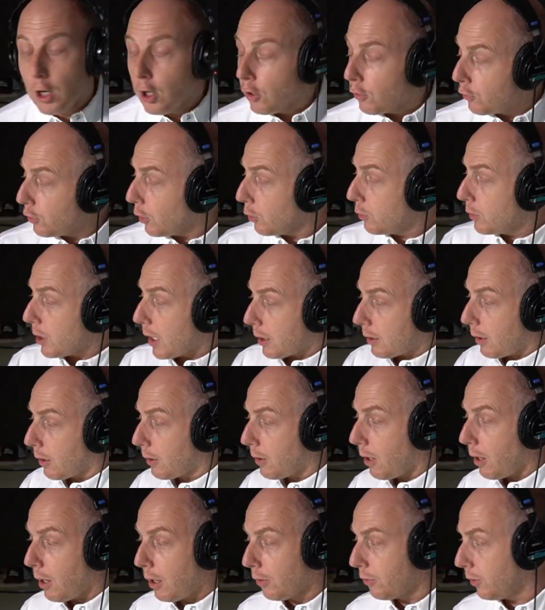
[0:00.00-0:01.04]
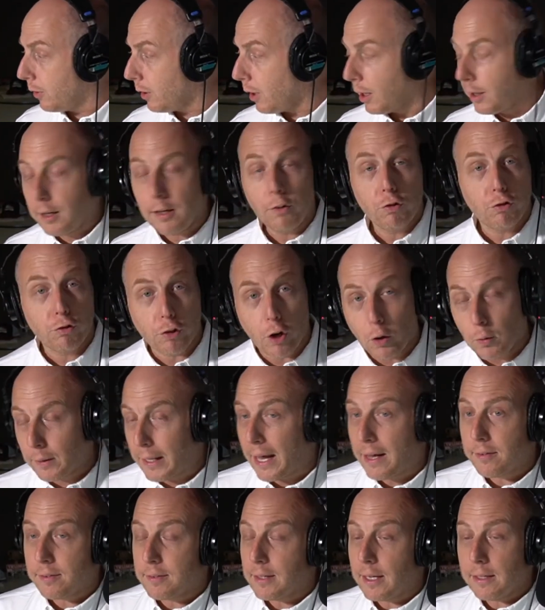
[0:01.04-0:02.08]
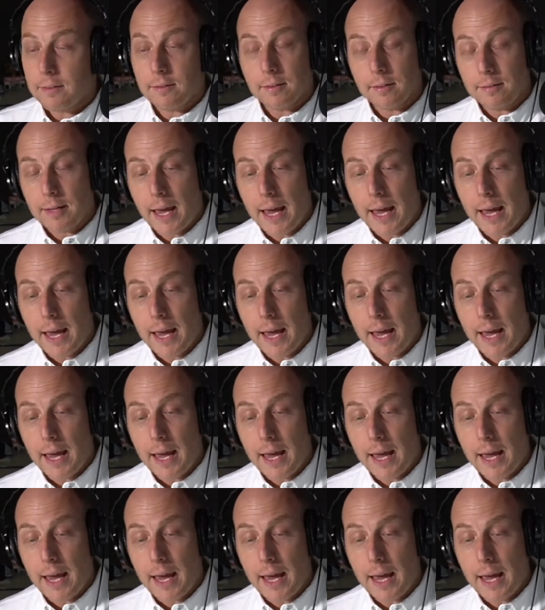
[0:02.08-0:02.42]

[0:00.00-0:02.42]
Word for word: So Tucker Carlson on his show last night says,